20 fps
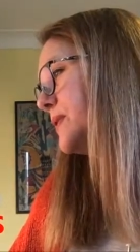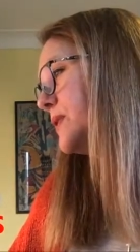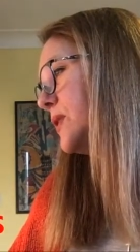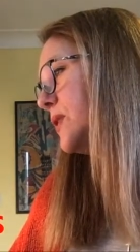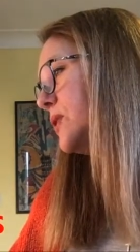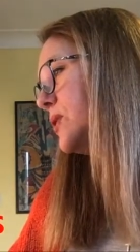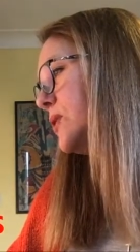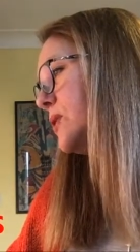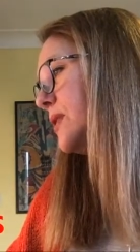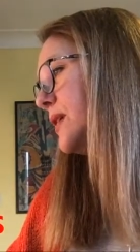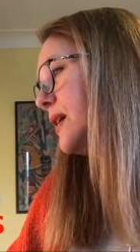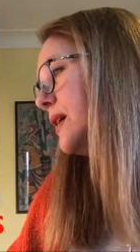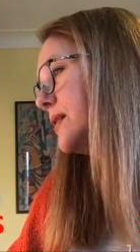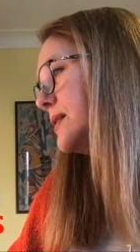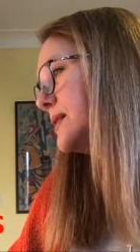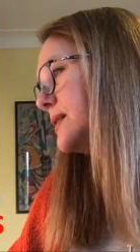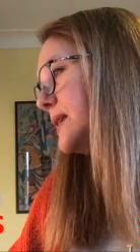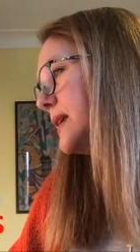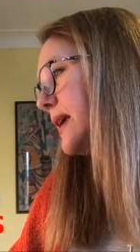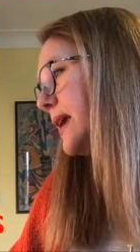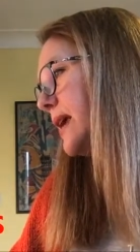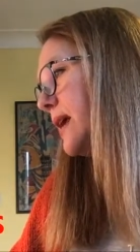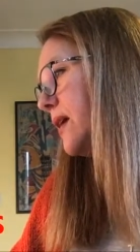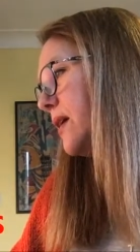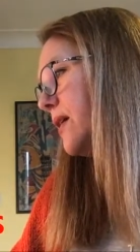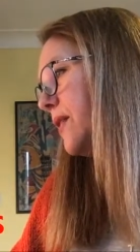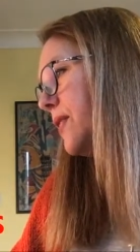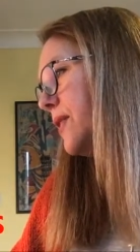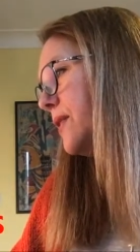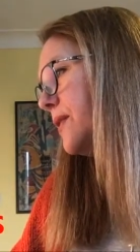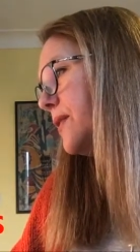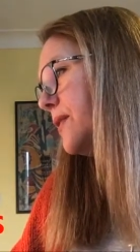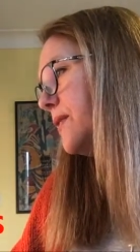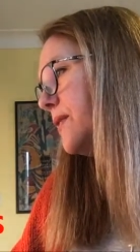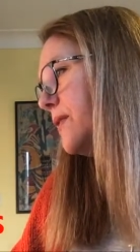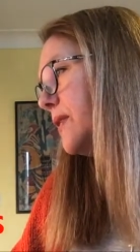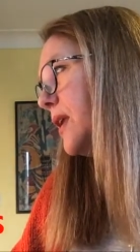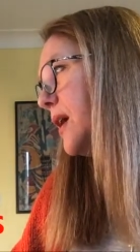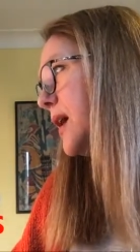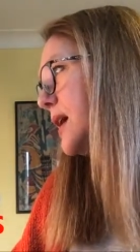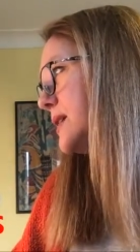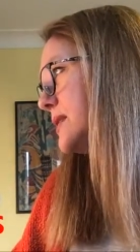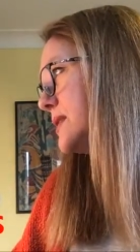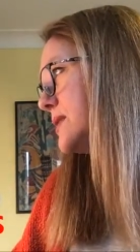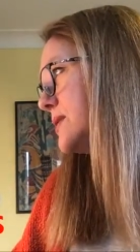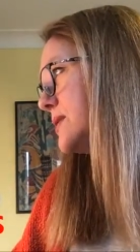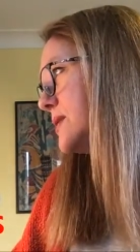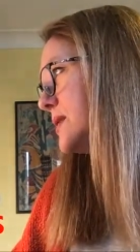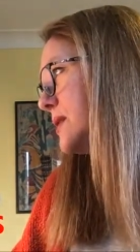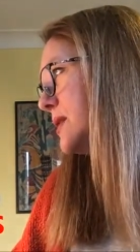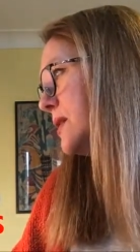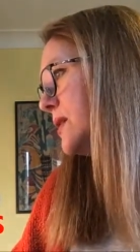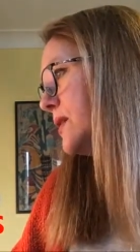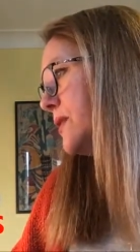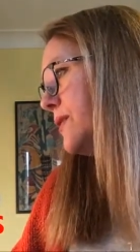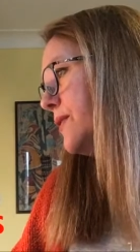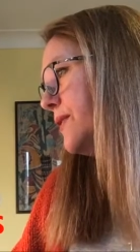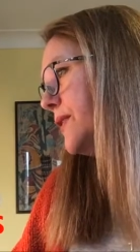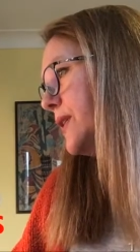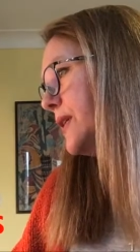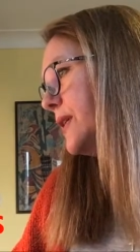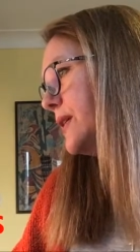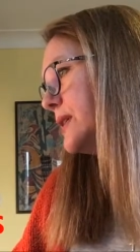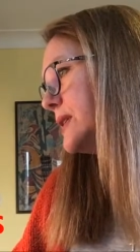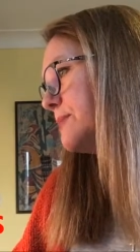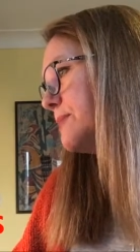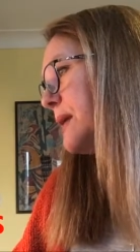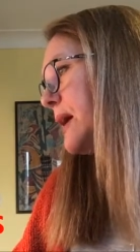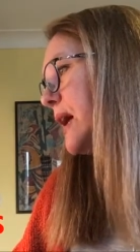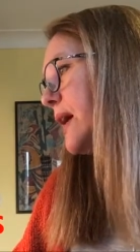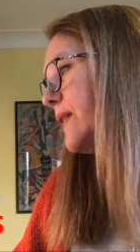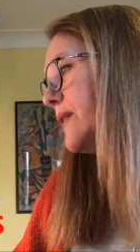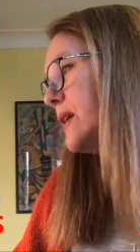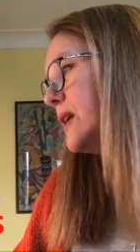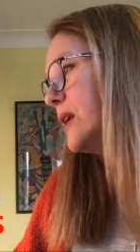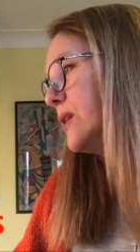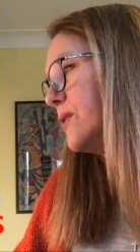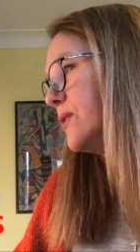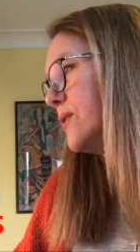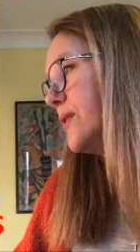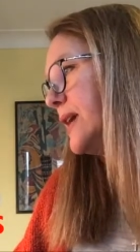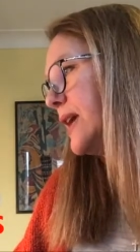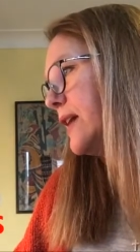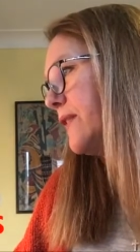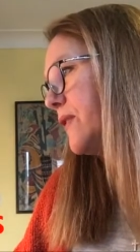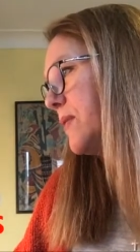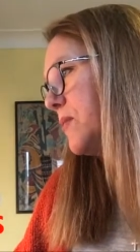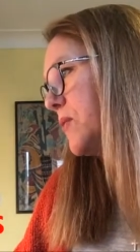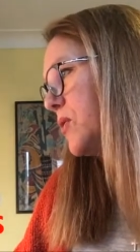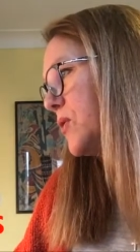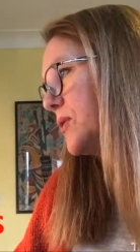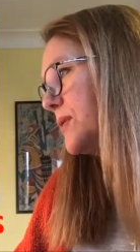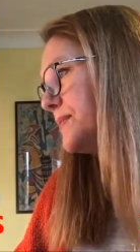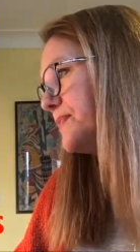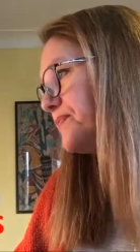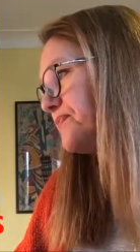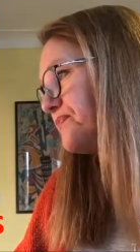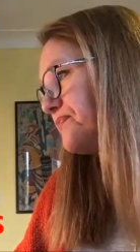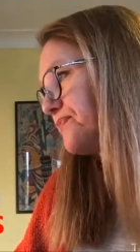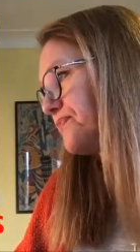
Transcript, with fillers: so you are singing on the last verse, Power and Glory Evermore.